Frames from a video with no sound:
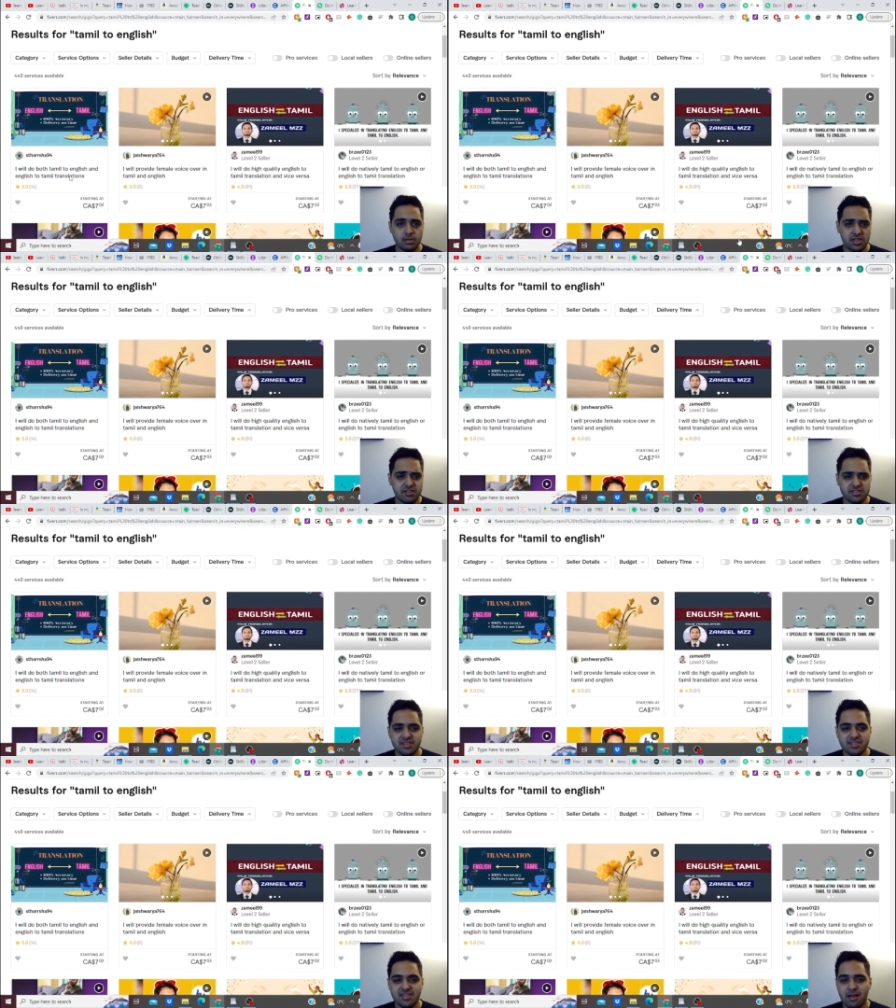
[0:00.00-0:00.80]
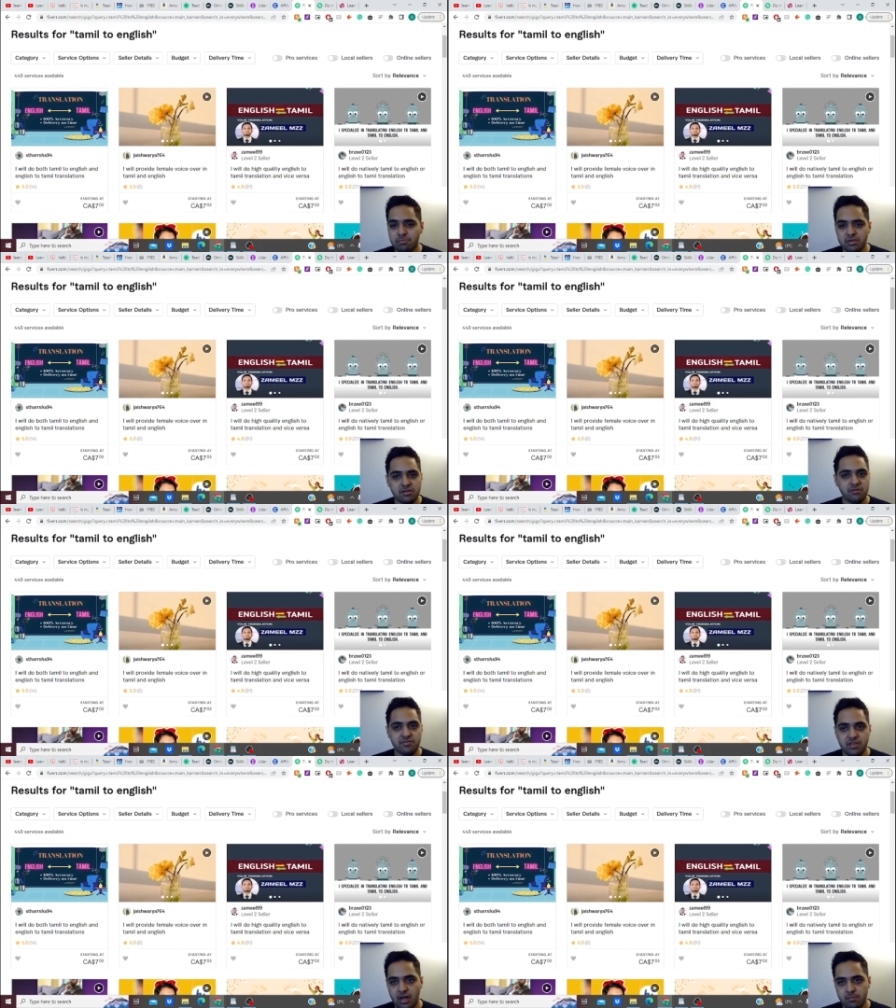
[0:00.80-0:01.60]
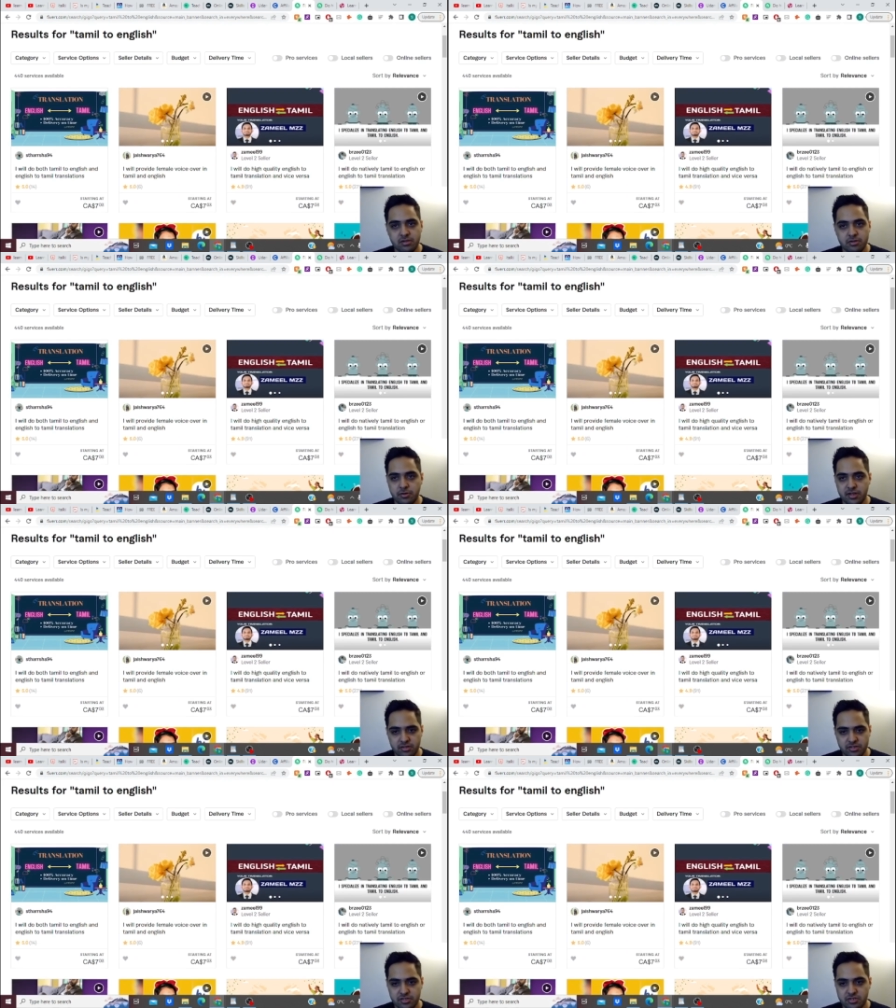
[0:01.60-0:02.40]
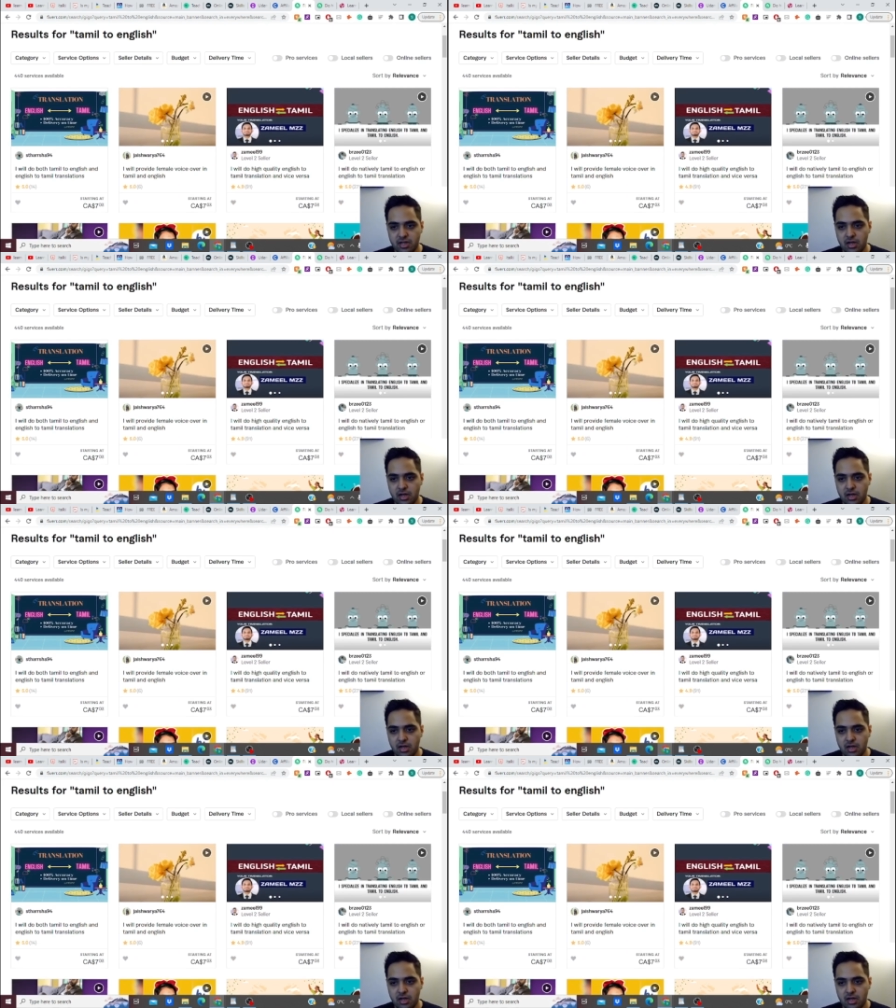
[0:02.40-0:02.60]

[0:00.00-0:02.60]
here's an example of Tamil to English.